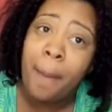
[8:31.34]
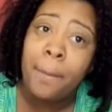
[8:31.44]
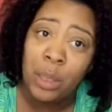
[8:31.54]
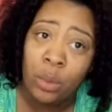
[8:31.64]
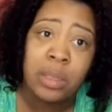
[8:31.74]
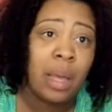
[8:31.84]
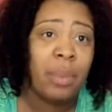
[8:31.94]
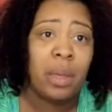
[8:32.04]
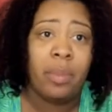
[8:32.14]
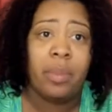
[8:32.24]
Blue was our
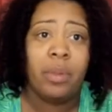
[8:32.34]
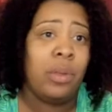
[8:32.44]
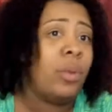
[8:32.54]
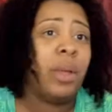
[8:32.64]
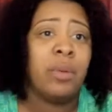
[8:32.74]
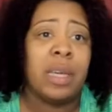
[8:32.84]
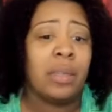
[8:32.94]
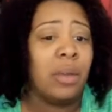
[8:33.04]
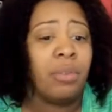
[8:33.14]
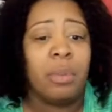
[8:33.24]
baby. You ain't gonna take
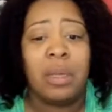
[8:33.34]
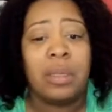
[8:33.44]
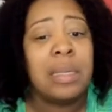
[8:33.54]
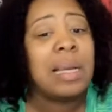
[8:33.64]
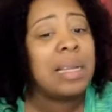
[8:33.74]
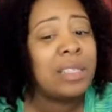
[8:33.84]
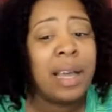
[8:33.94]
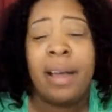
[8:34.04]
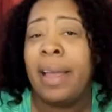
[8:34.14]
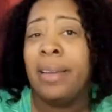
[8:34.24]
that from us. That's our
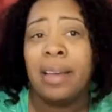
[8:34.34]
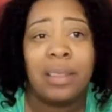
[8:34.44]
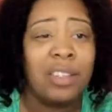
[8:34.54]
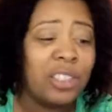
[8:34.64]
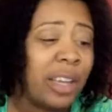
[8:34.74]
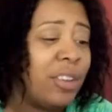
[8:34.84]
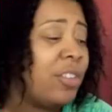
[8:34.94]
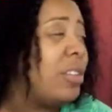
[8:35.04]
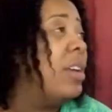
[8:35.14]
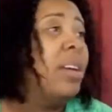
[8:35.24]
child. Ain't nothing
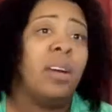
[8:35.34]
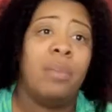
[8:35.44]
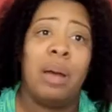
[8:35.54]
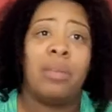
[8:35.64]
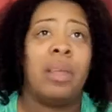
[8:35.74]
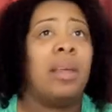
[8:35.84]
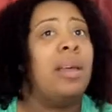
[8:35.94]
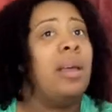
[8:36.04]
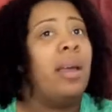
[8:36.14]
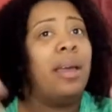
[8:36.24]
changing about that.
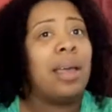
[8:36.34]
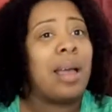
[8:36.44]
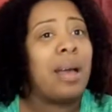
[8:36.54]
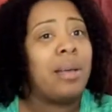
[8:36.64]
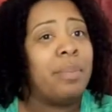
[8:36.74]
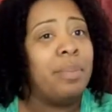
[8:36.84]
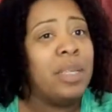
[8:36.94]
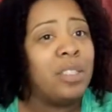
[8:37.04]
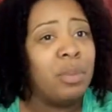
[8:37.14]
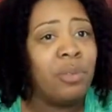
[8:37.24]
And like I
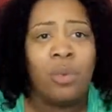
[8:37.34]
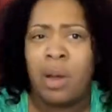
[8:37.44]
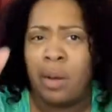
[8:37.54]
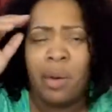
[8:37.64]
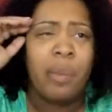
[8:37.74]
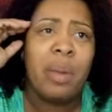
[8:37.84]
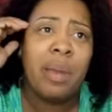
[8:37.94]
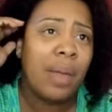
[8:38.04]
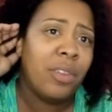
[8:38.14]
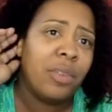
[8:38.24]
mentioned before, or maybe
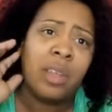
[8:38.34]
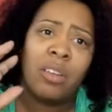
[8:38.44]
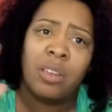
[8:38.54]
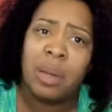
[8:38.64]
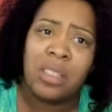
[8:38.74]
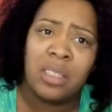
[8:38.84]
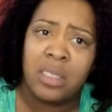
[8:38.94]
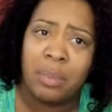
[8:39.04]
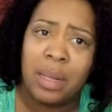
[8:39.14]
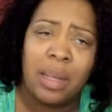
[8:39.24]
I just talked about this to
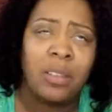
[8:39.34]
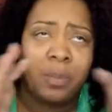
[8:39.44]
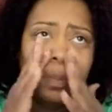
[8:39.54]
somebody else,